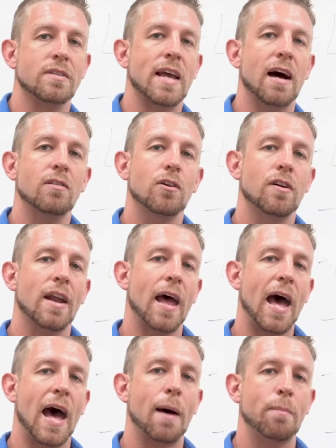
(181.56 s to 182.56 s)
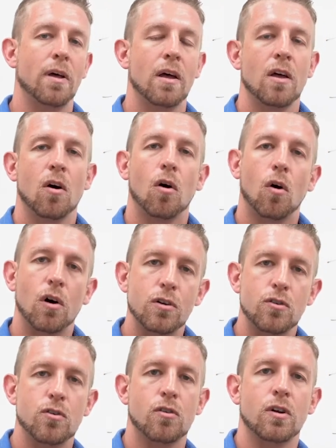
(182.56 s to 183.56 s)
download an app
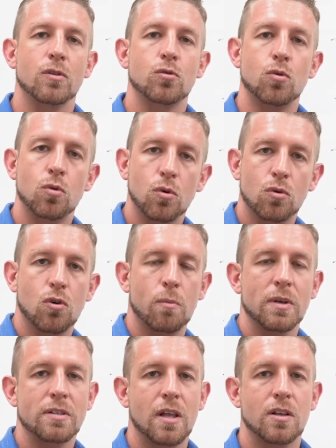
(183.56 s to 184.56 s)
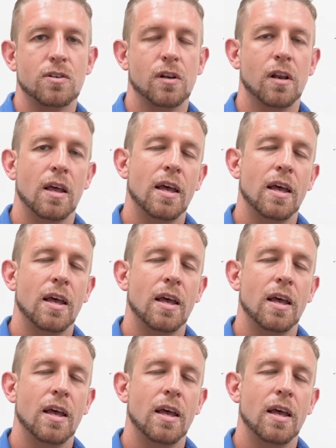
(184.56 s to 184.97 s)
onto your Google Chrome extension,